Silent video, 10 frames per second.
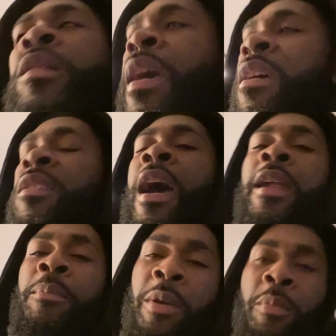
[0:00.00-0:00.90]
last guy
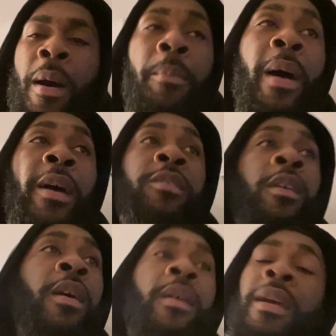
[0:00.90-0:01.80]
that built my box,
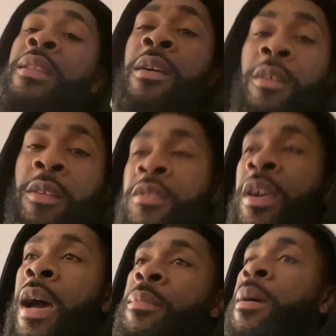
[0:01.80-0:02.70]
he did a good
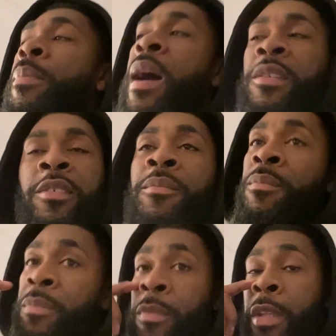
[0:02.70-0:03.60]
job. That box
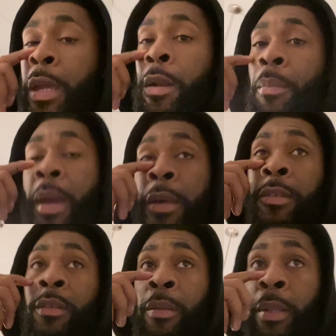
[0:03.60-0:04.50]
did
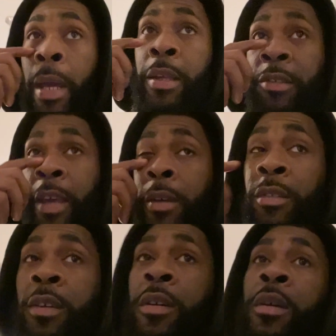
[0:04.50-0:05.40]
amazing. Like, it sounds
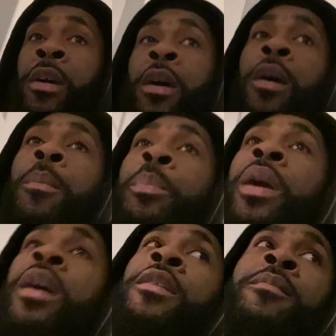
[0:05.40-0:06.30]
good.
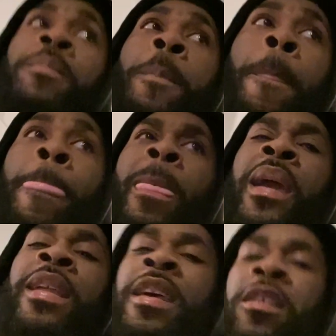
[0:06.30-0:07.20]
But
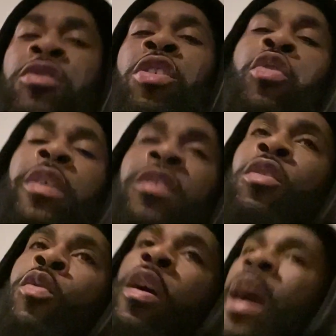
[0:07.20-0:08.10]
he didn't tune it to
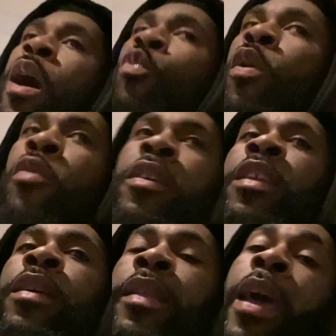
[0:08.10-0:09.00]
where I wanted
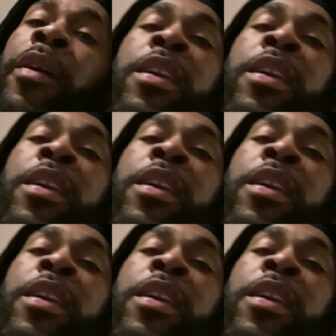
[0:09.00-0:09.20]
it. Now, he